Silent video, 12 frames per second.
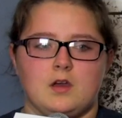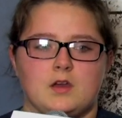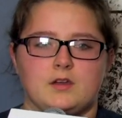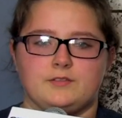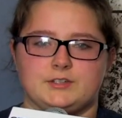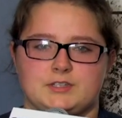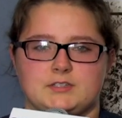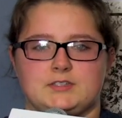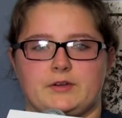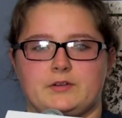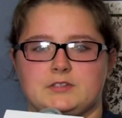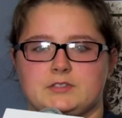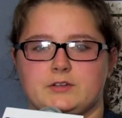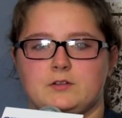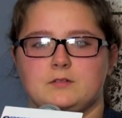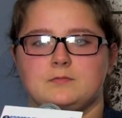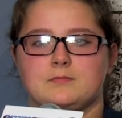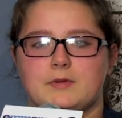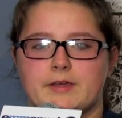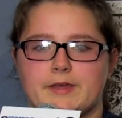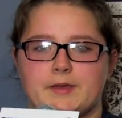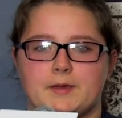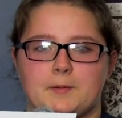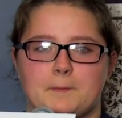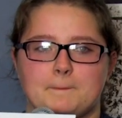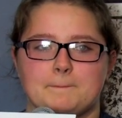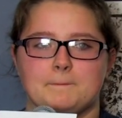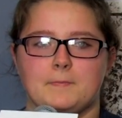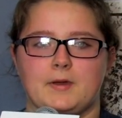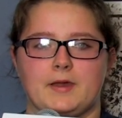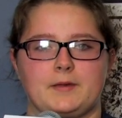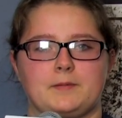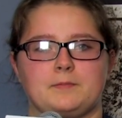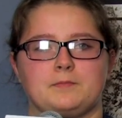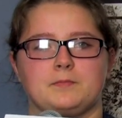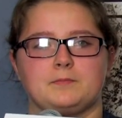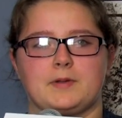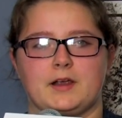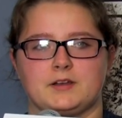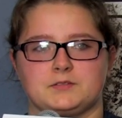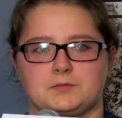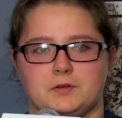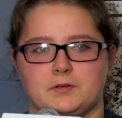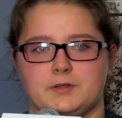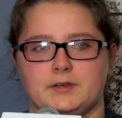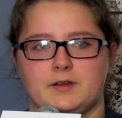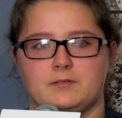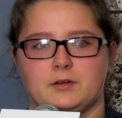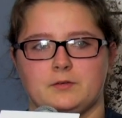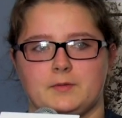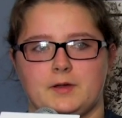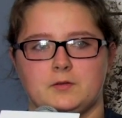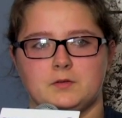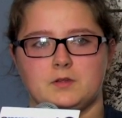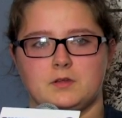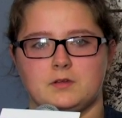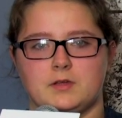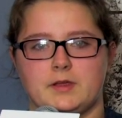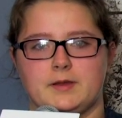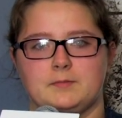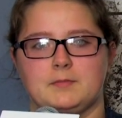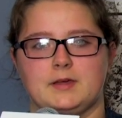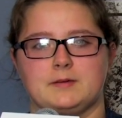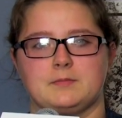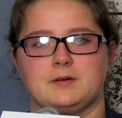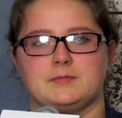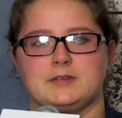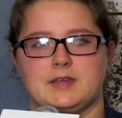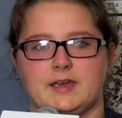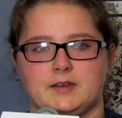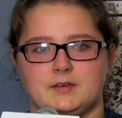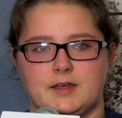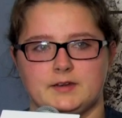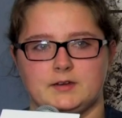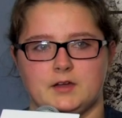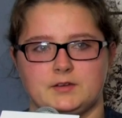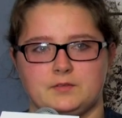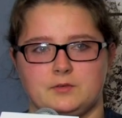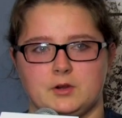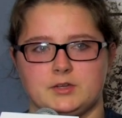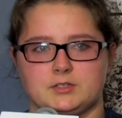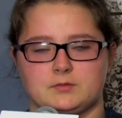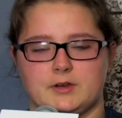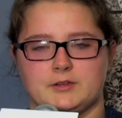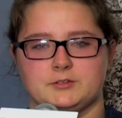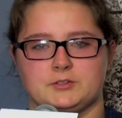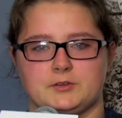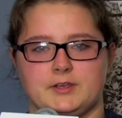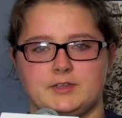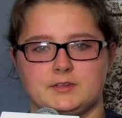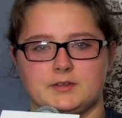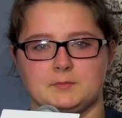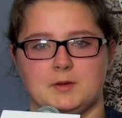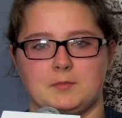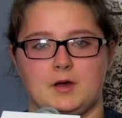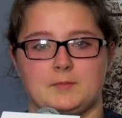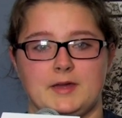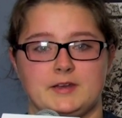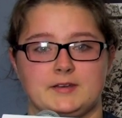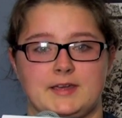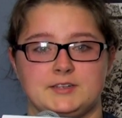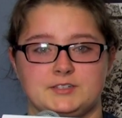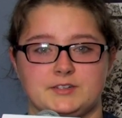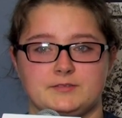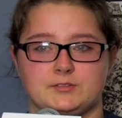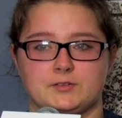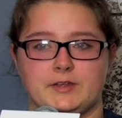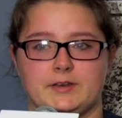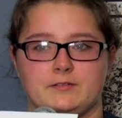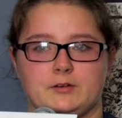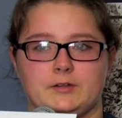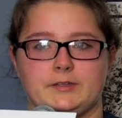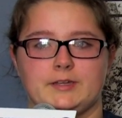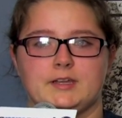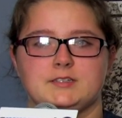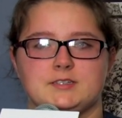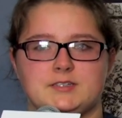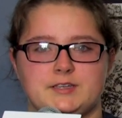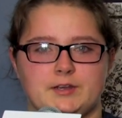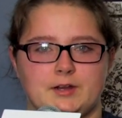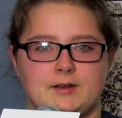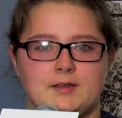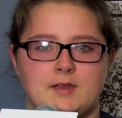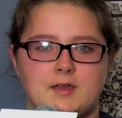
Ever since I was little, my my parents were really never around, and my mom and dad had gotten divorced when I was three, and my mom had a night shift, so I never really got to see her.